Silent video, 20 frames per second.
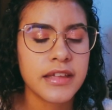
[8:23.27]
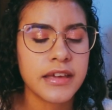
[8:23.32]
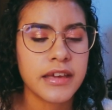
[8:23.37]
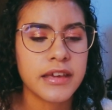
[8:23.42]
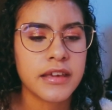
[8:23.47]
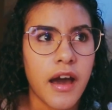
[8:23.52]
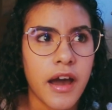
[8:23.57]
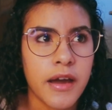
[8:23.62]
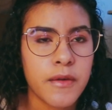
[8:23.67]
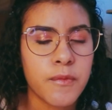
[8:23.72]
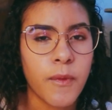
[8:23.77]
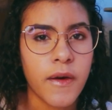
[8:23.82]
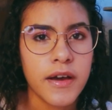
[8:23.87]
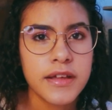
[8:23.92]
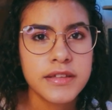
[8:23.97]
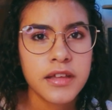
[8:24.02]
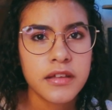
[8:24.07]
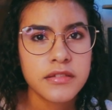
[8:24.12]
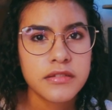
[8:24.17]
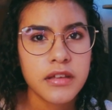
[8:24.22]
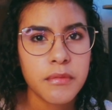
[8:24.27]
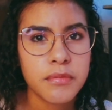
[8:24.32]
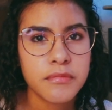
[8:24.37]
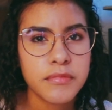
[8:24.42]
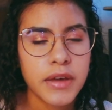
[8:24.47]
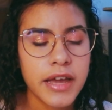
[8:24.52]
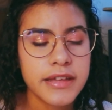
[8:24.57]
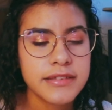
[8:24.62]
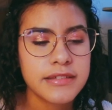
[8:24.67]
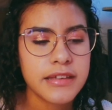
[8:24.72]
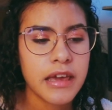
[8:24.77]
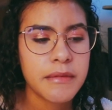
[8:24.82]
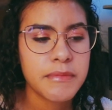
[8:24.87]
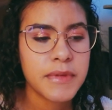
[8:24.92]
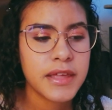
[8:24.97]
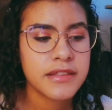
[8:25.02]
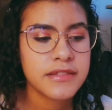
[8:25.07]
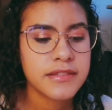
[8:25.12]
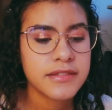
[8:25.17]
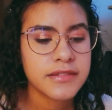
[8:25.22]
Like I was on top of my
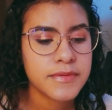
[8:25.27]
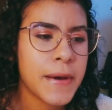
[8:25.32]
assignments,